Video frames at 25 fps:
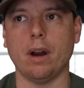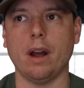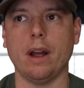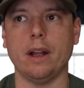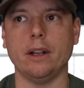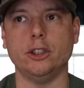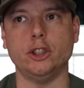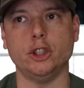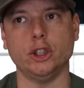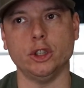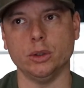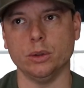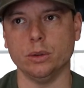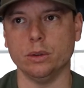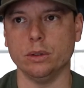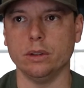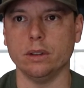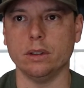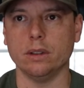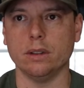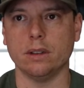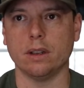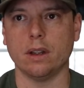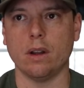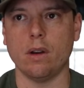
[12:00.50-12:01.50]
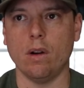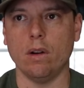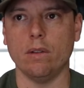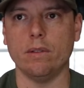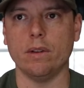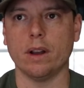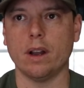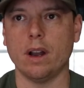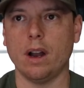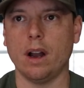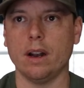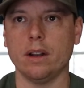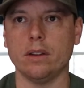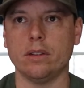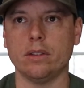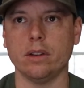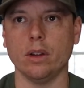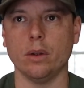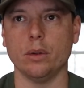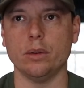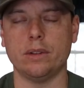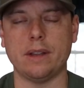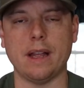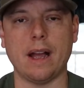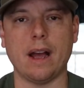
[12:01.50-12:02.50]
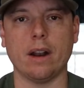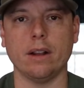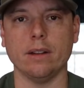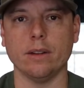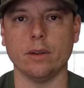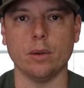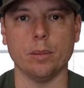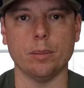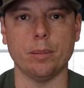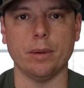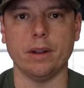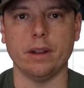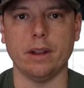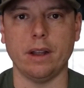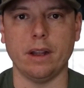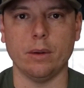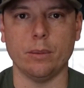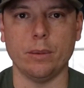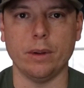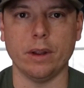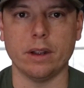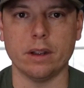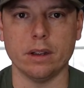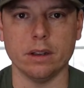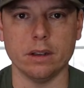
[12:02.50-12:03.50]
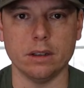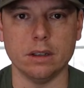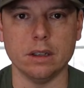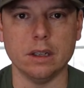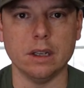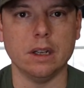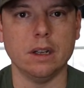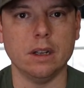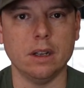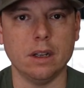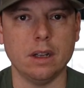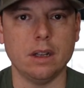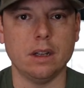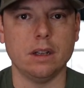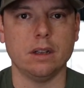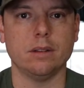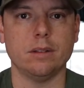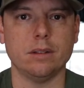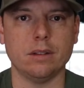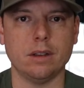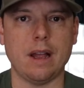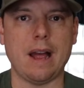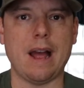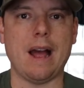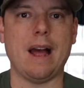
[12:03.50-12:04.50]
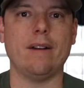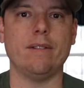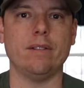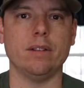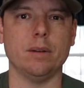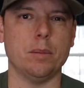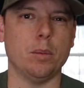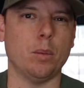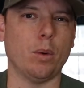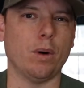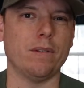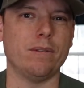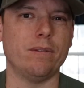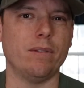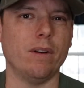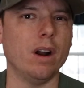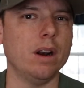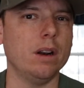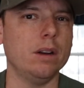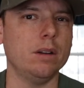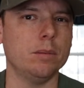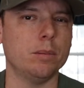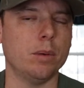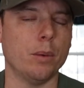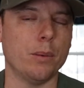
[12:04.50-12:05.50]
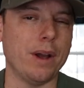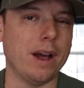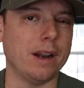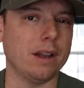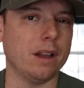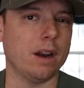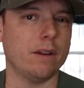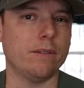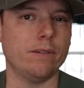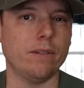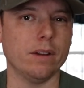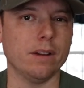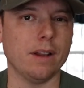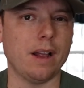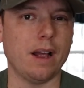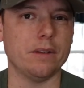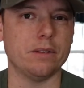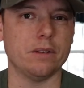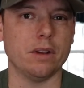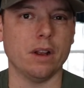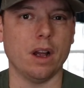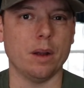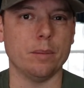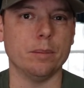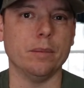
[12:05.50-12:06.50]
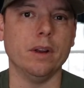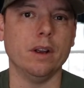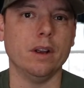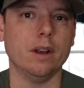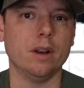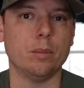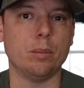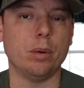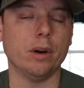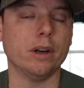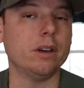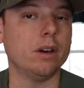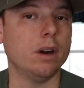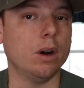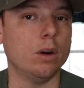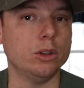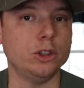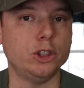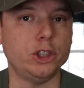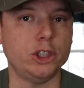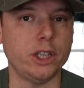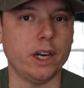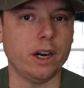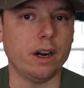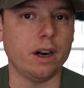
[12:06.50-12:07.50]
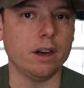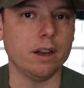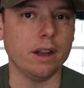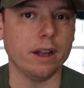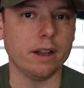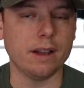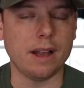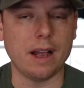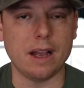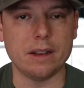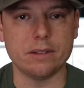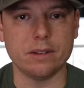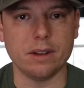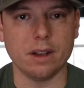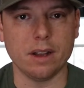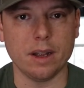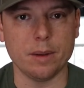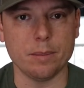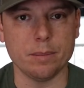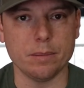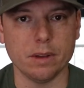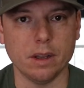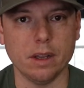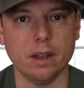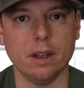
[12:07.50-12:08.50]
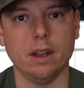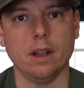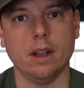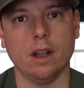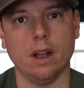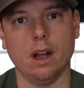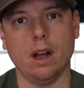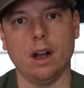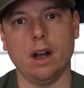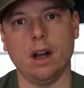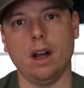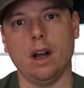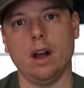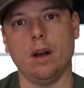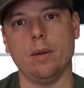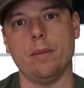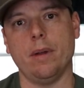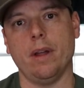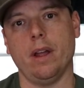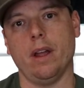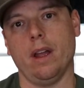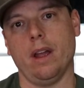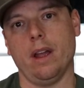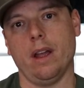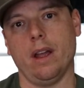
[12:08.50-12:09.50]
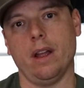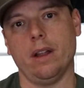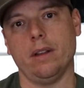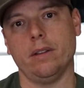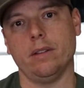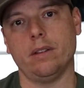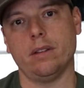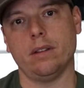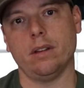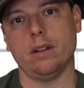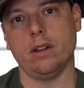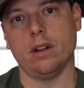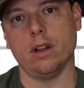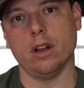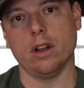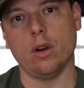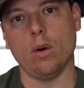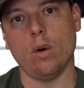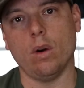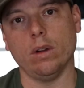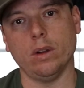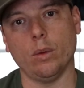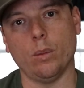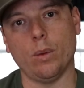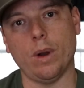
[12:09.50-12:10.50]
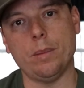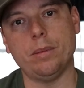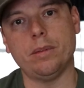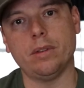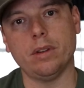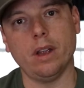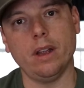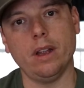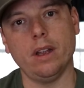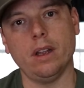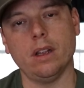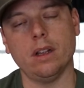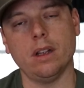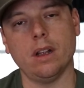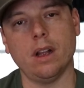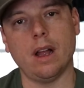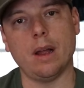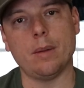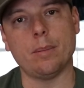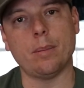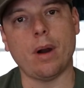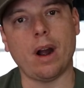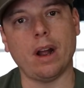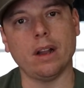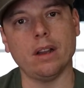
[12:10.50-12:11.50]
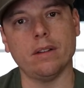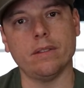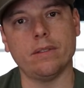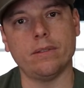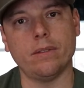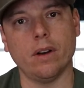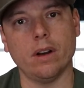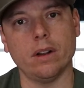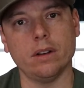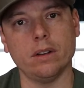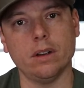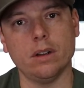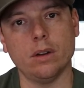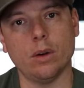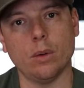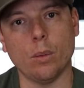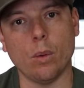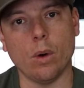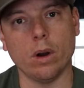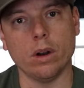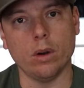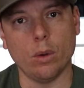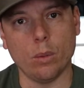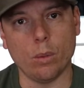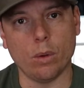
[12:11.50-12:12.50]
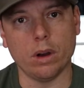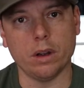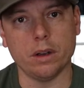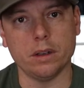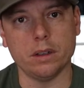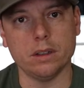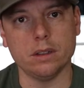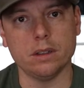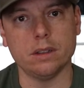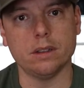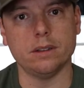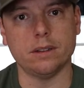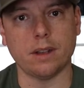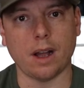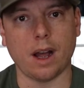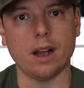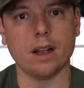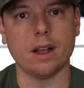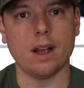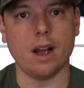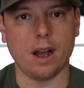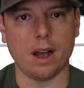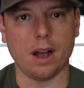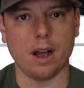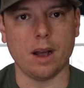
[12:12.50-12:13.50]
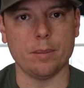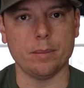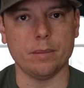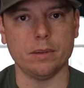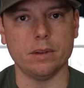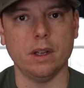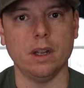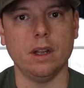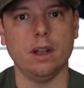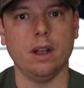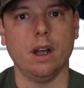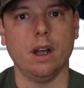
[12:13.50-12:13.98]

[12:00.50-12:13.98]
by June, COVID kind of slows down a little bit and we could have a little bit more fun. But we had a lot of fun last time. Bring your own chair like last time. Um, and you can go on the website at pilot fun one oh one dot com.